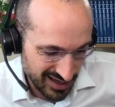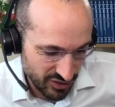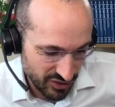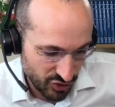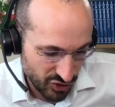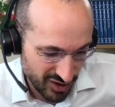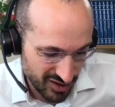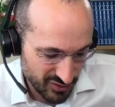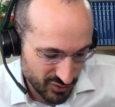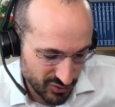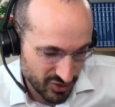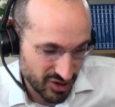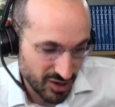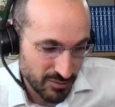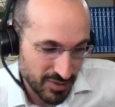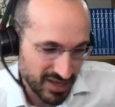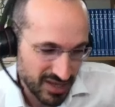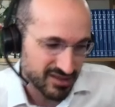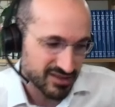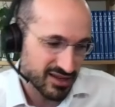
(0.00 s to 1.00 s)
I think to
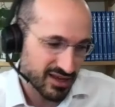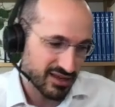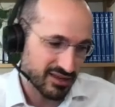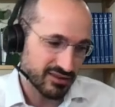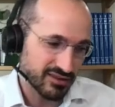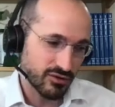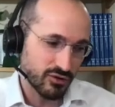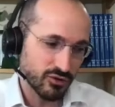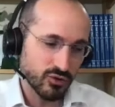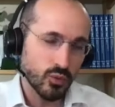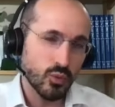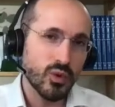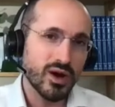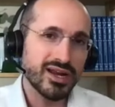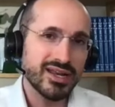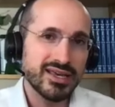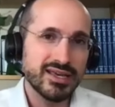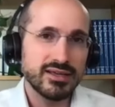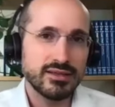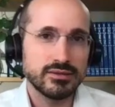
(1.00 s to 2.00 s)
some extent, on the
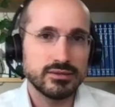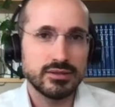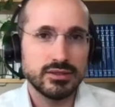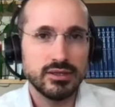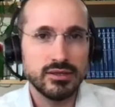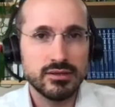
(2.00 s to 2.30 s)
one hand,